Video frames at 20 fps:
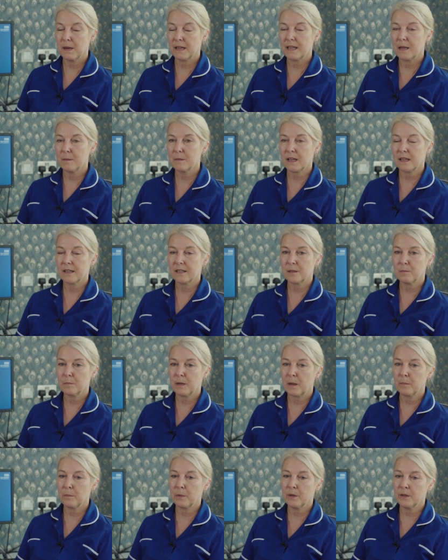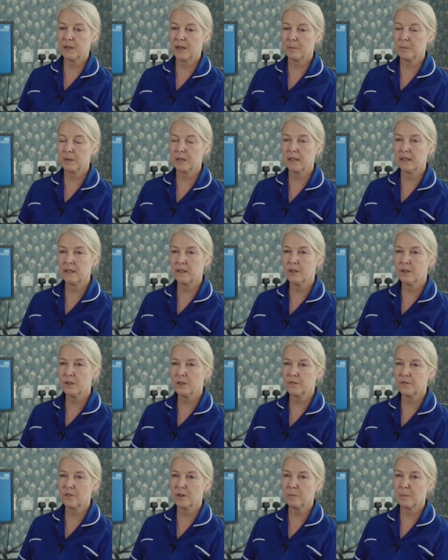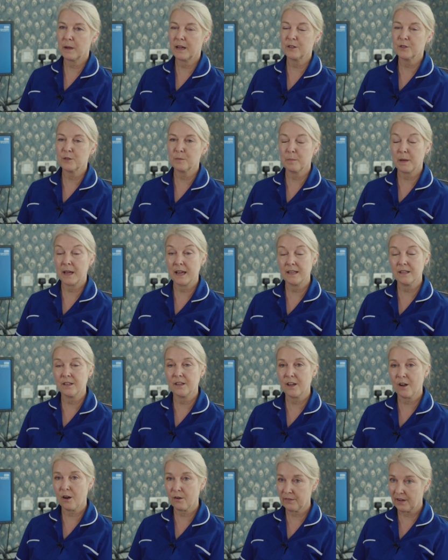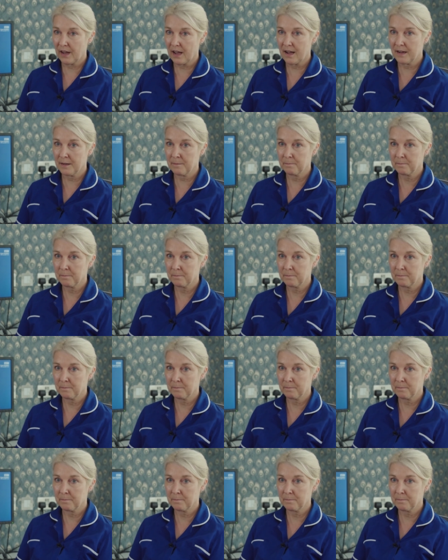name's Alison Blackburn. I'm the lead nurse for inpatient pain at the RVI.